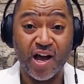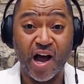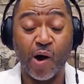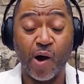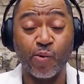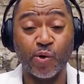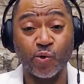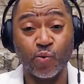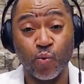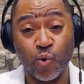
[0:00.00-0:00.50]

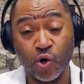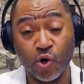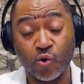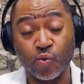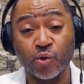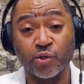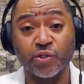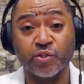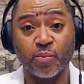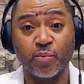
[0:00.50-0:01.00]
I would
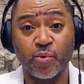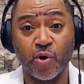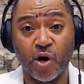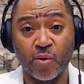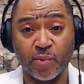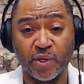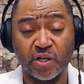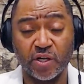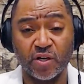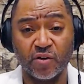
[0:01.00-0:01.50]
work with the
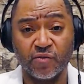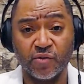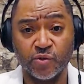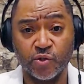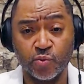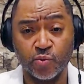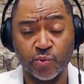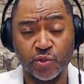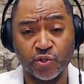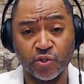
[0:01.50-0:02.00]
Department of Health
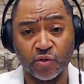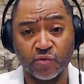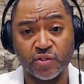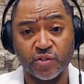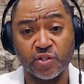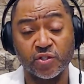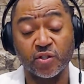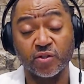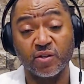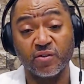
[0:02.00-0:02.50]
and Human
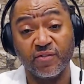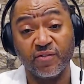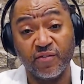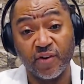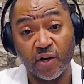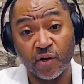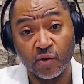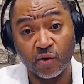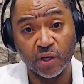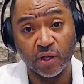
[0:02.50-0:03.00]
Services on the
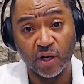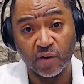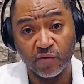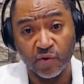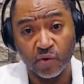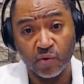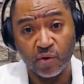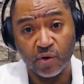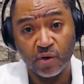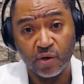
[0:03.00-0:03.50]
federal
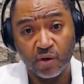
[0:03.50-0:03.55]
level